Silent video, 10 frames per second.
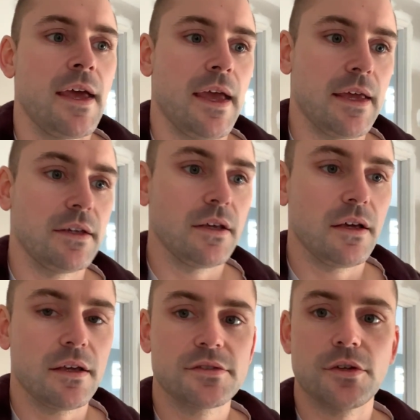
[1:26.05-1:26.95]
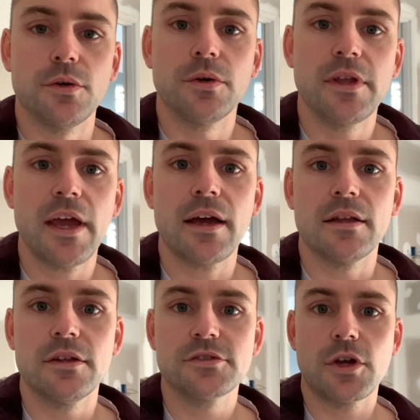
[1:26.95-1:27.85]
And so
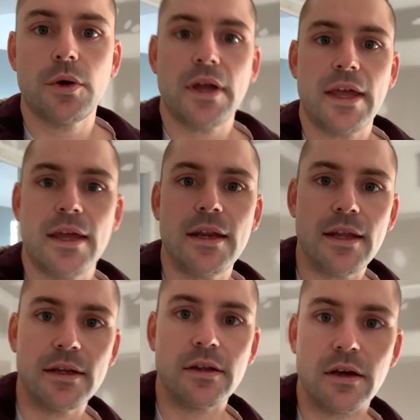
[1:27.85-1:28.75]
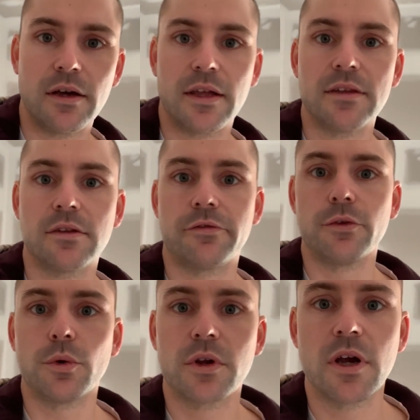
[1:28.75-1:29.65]
yeah, let's go ahead and get the
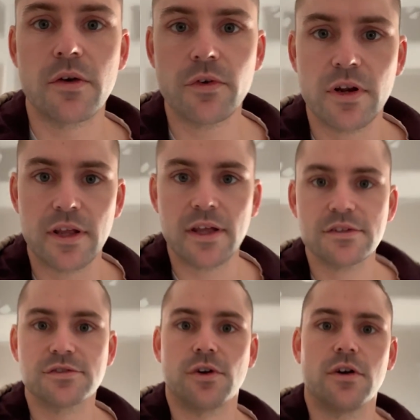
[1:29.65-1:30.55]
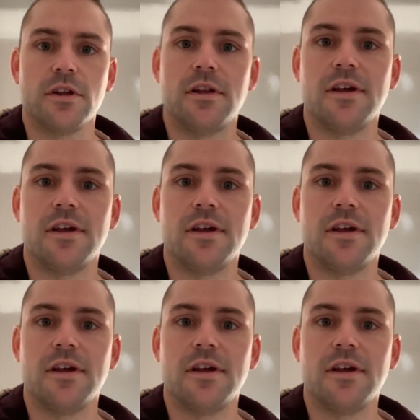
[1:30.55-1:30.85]
floor covered and get started.